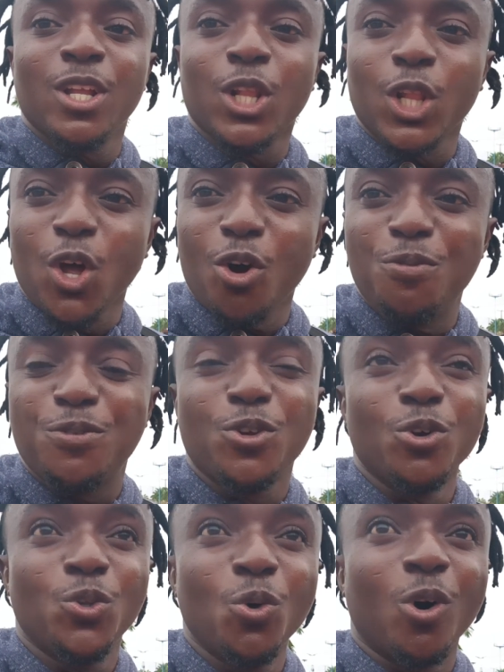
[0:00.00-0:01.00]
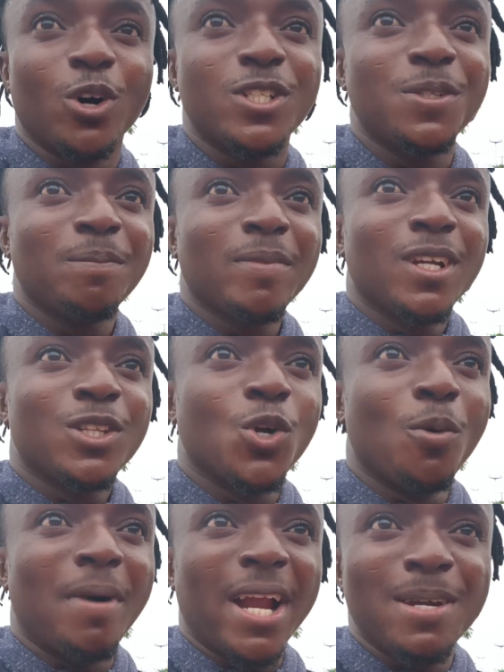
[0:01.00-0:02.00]
love to do what
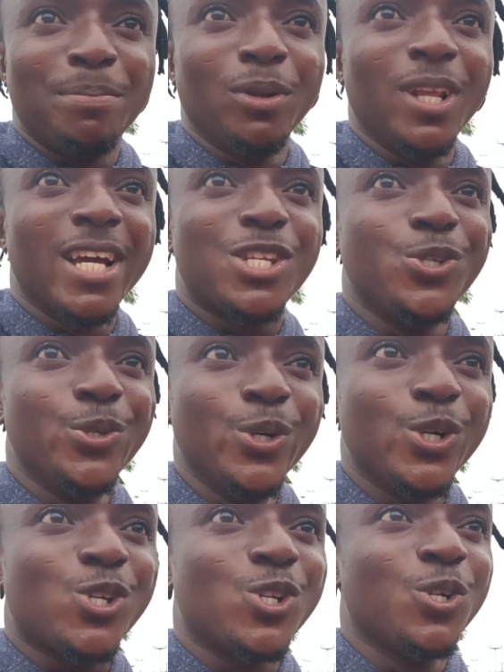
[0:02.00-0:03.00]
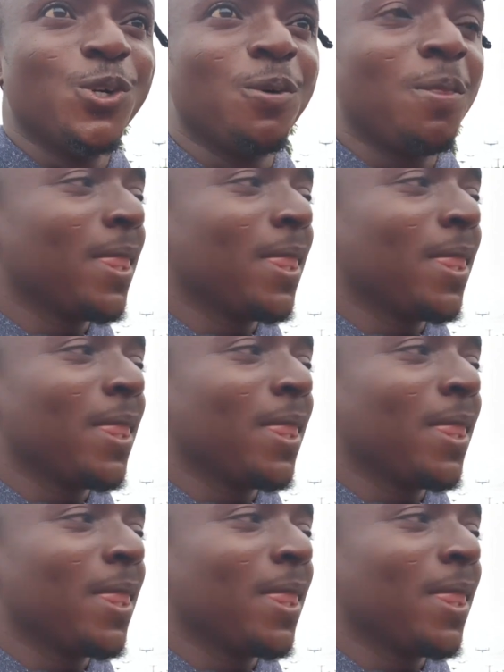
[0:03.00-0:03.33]
to manipulate, use you,